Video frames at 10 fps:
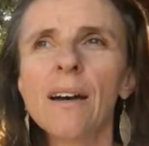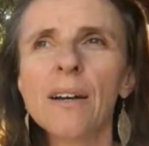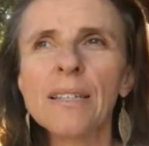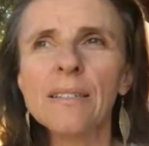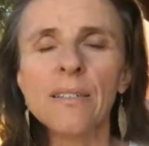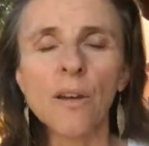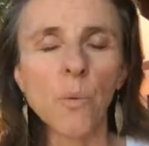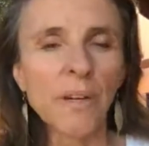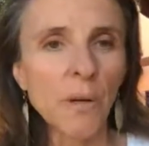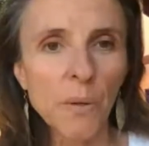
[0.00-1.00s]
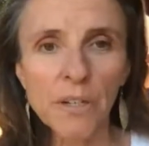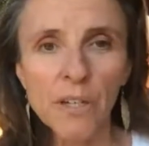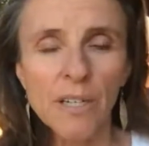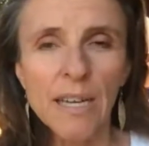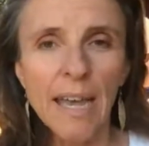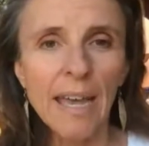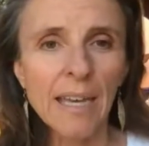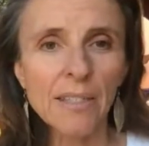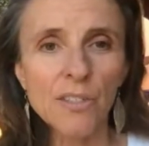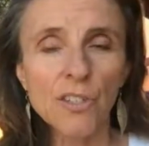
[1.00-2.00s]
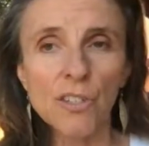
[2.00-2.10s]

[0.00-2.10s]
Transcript: is a widower, and